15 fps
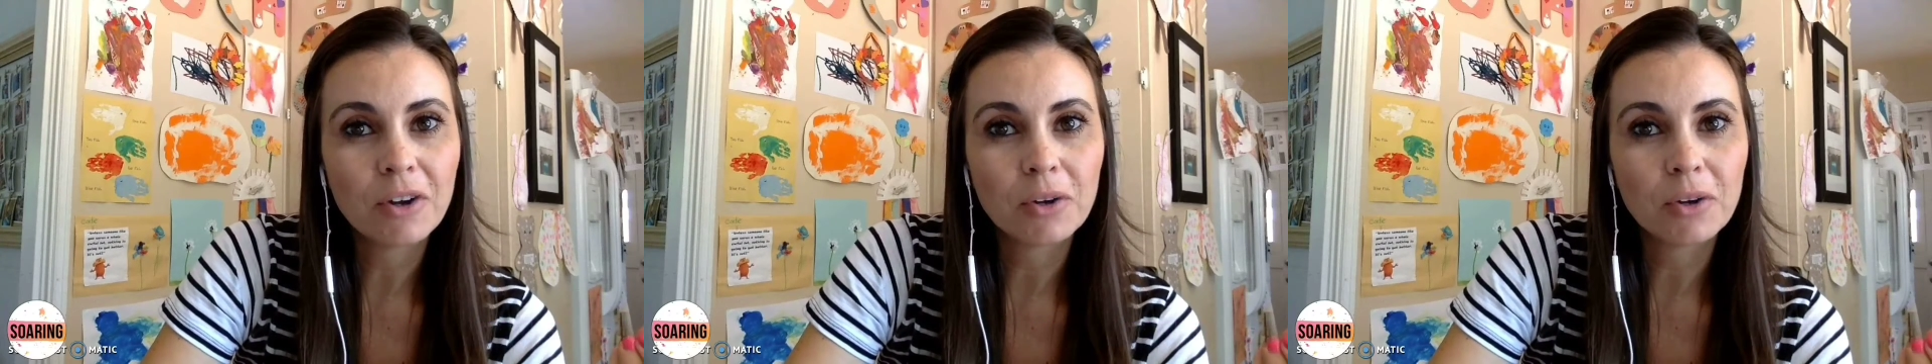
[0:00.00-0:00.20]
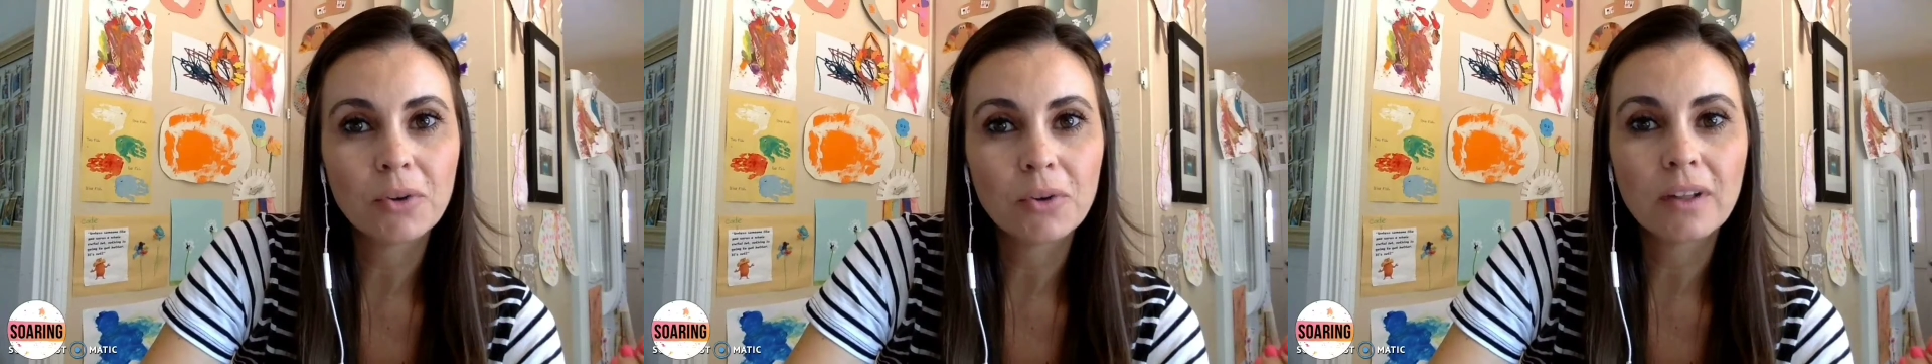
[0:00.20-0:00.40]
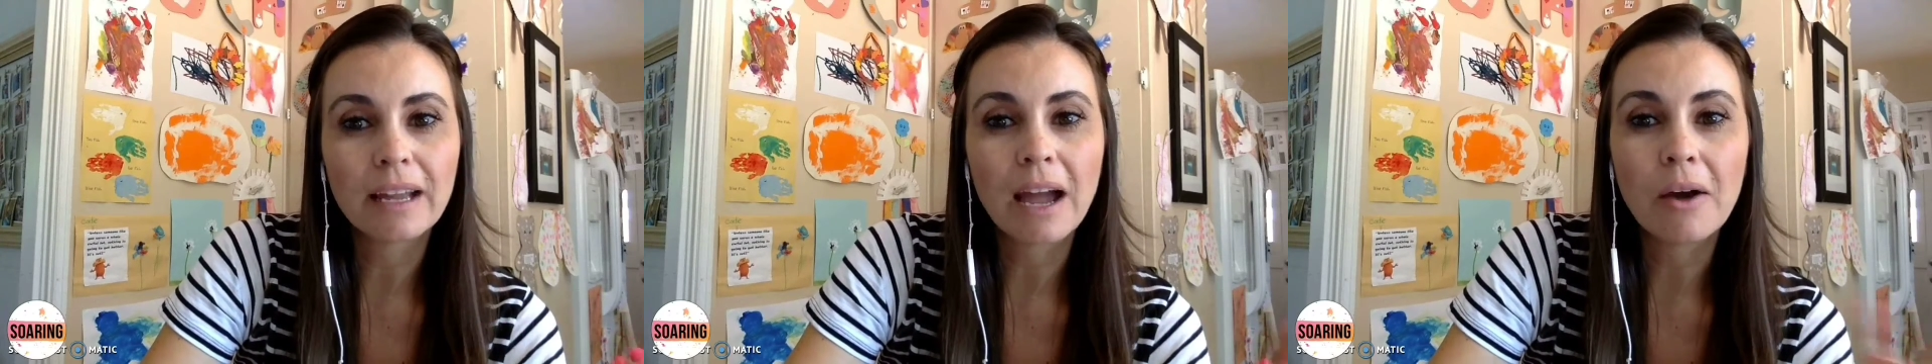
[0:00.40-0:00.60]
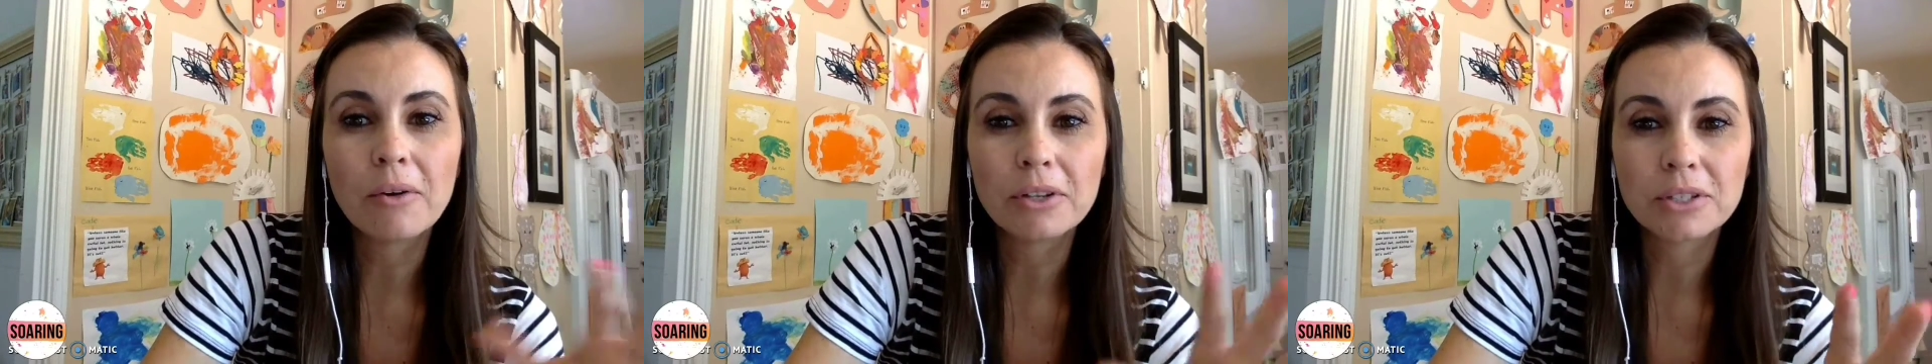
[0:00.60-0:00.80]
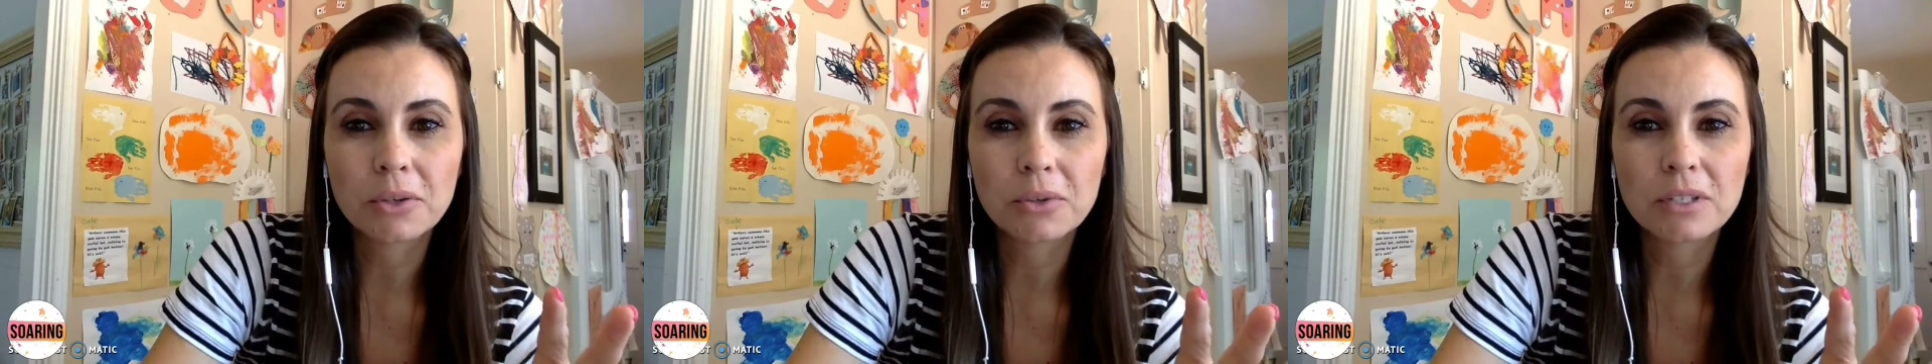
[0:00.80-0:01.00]
a Google account
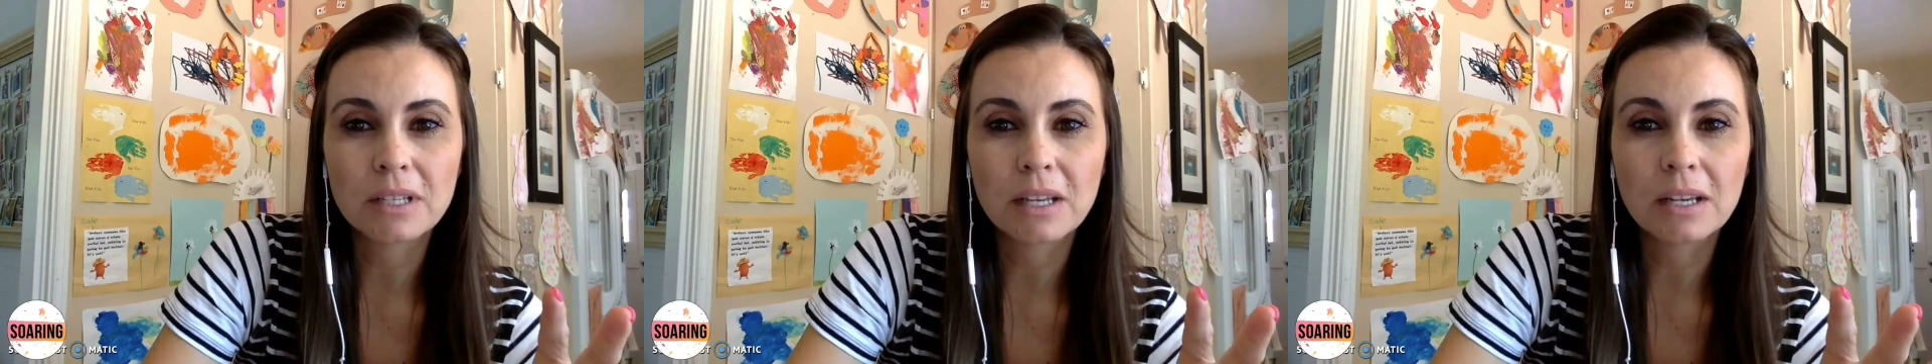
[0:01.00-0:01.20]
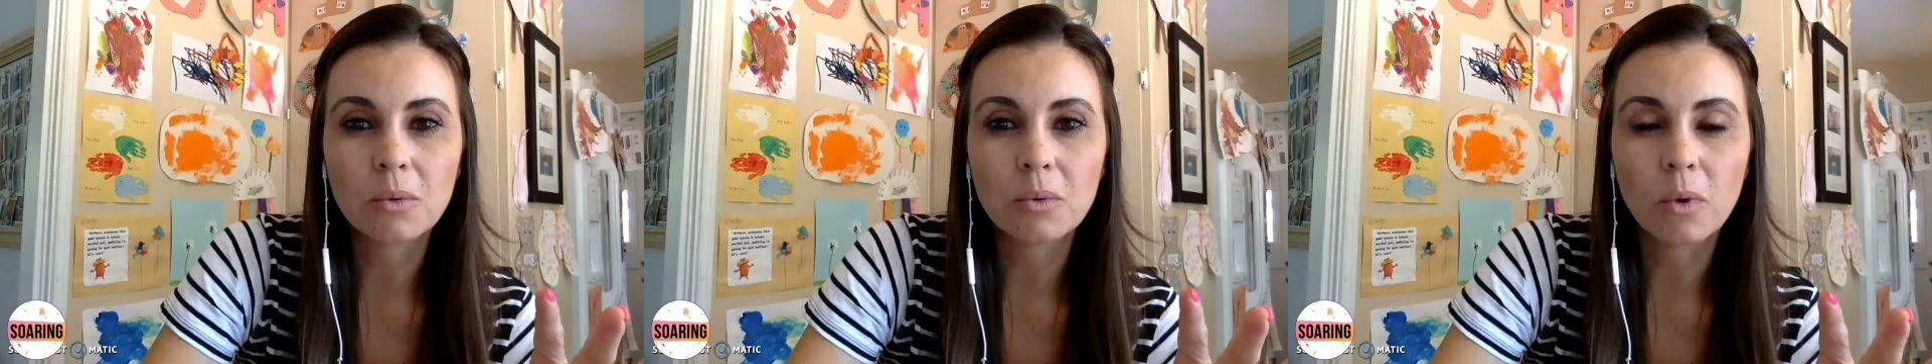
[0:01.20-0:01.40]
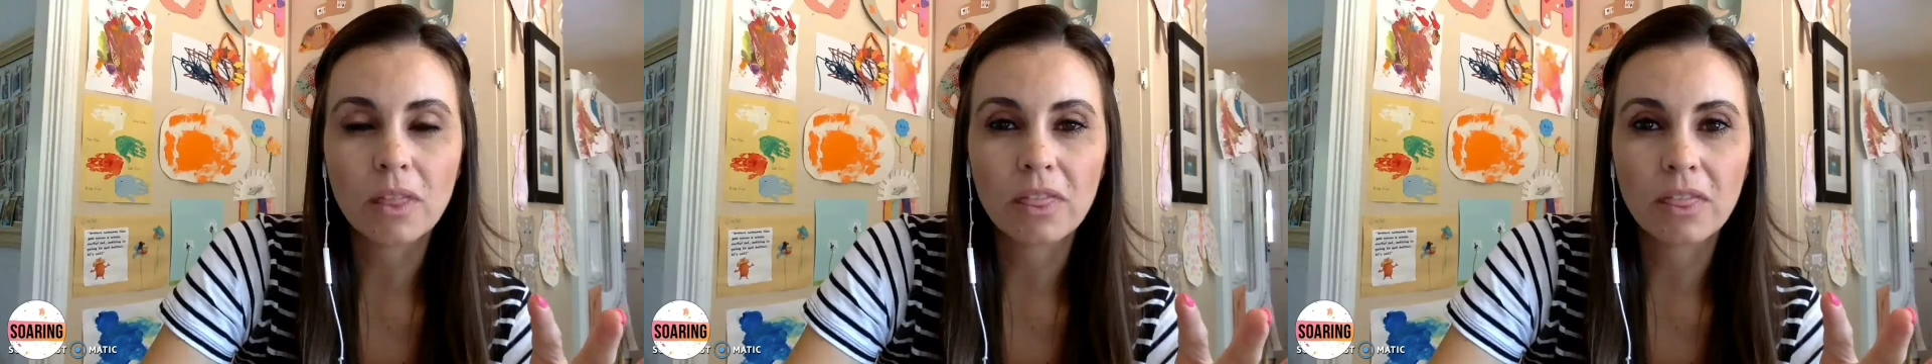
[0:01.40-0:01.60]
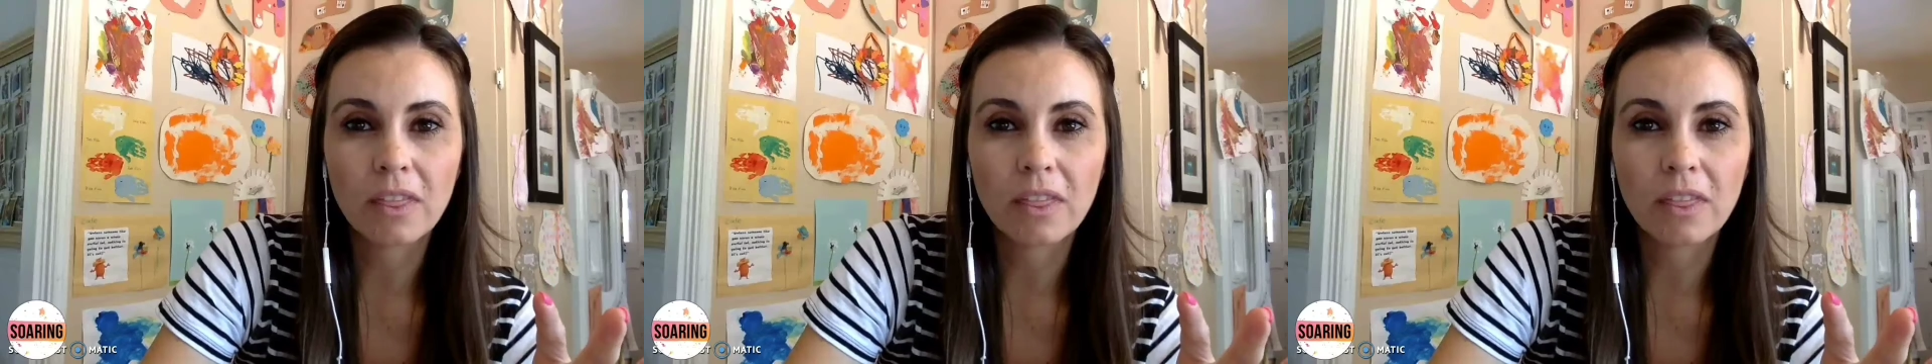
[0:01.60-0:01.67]
associated with